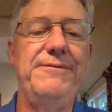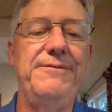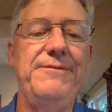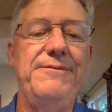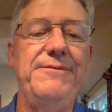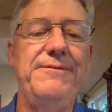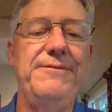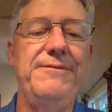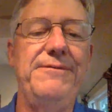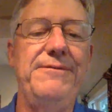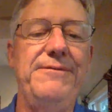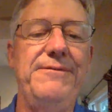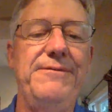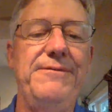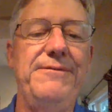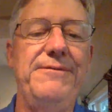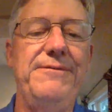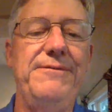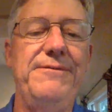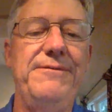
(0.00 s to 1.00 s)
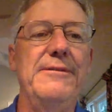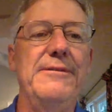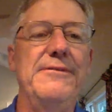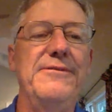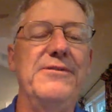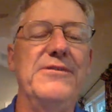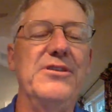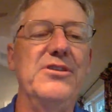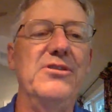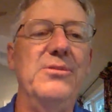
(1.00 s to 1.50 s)
Scotland lived
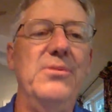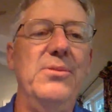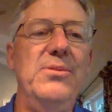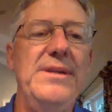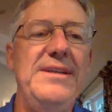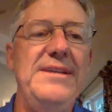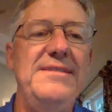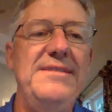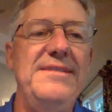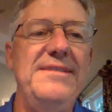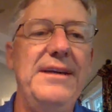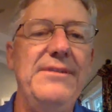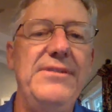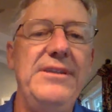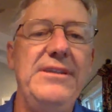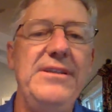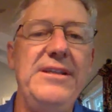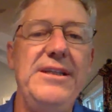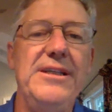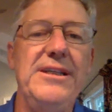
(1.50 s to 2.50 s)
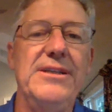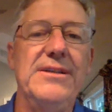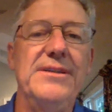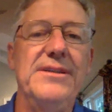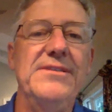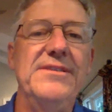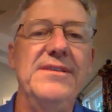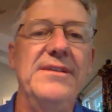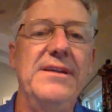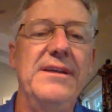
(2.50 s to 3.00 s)
for 27
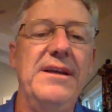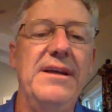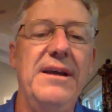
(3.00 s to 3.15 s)
years